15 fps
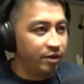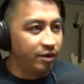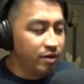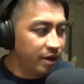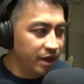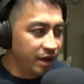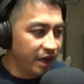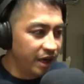And
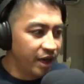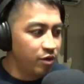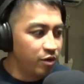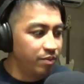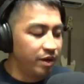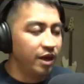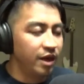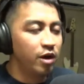dude, and it
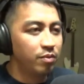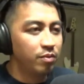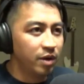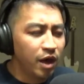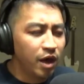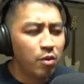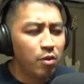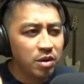
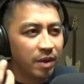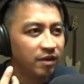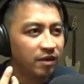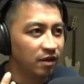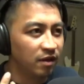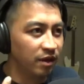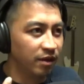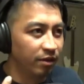helped me
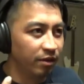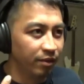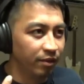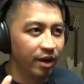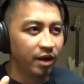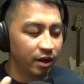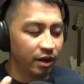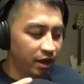mentally.
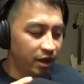Right.